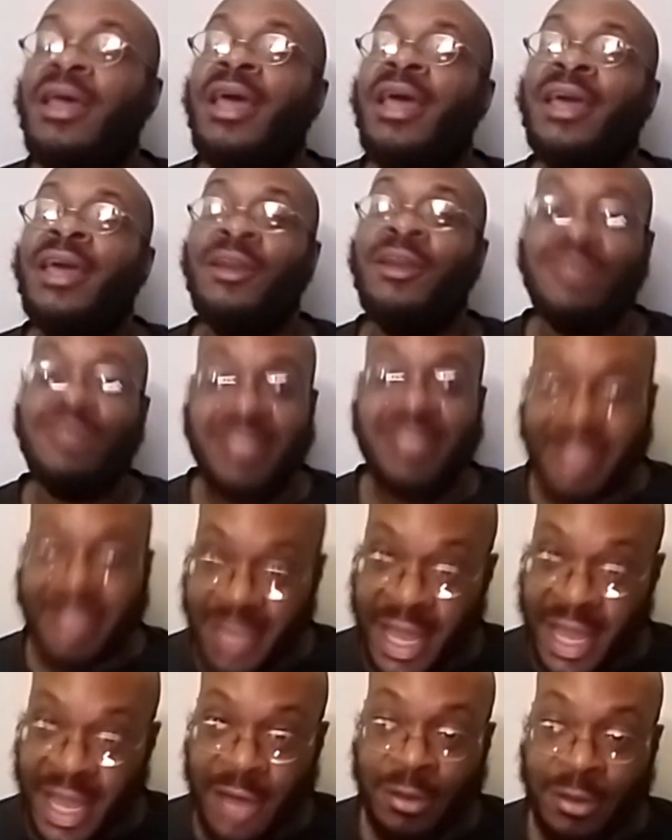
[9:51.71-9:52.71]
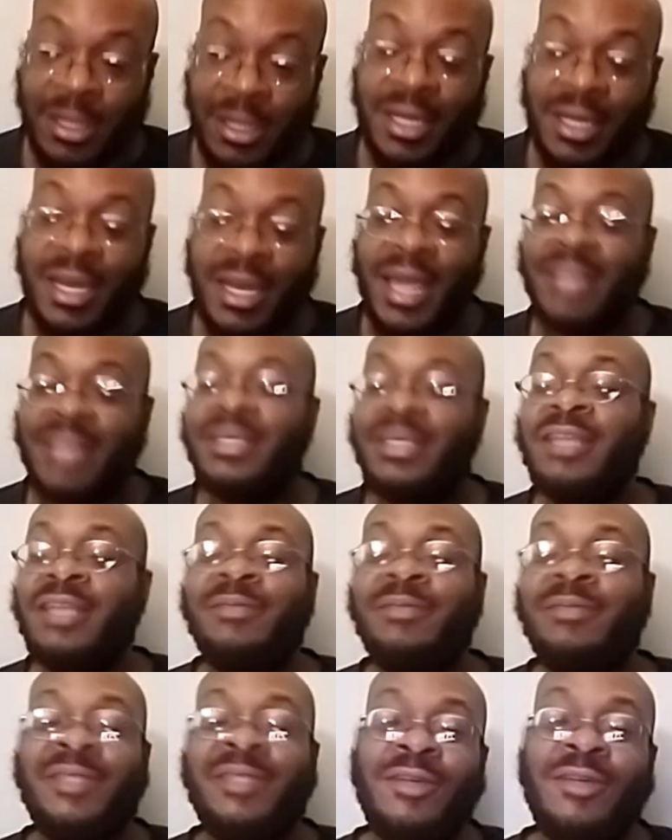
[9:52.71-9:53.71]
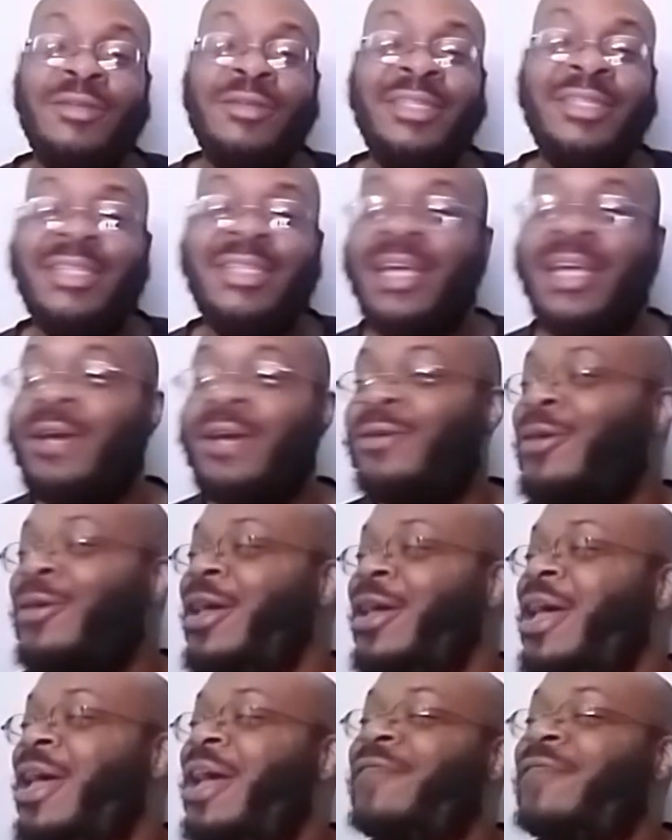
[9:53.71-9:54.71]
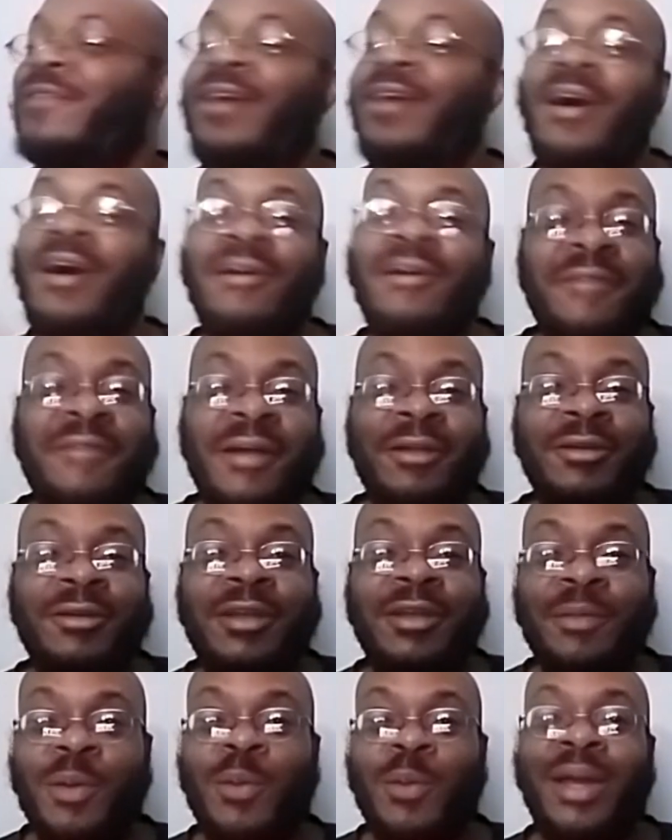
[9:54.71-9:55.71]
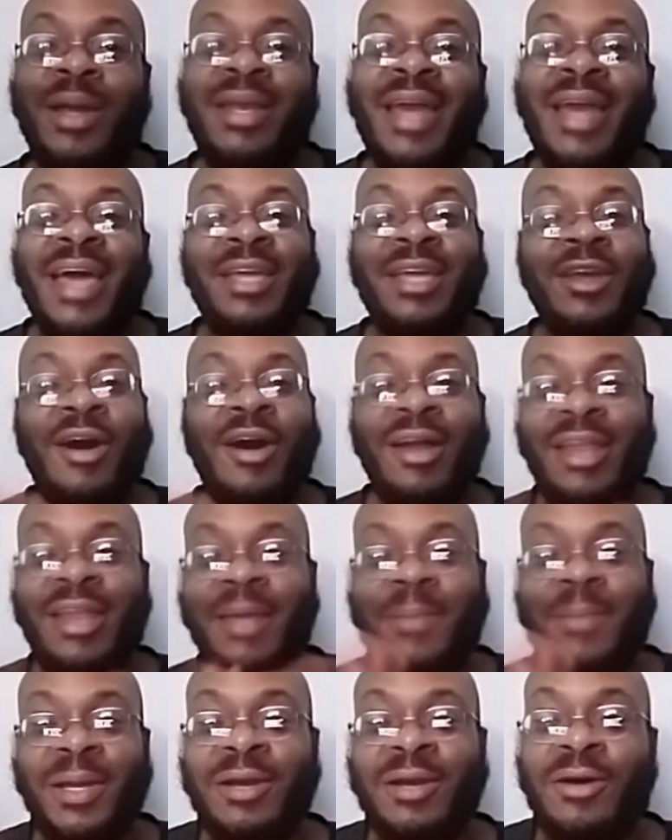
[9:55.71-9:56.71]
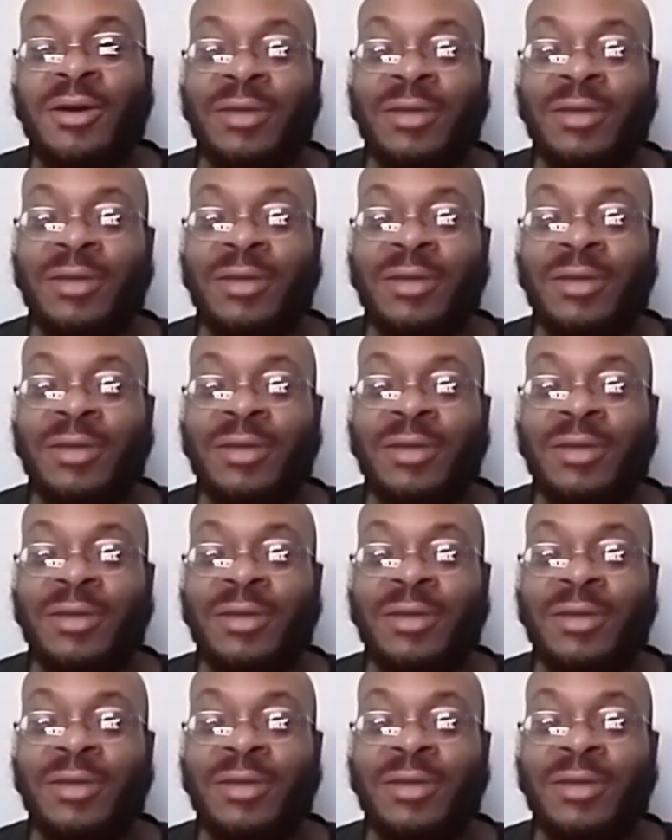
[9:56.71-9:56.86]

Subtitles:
and her snail-looking-ass husband, Tony Snell, if y'all follow them and whatnot, y'all let me know.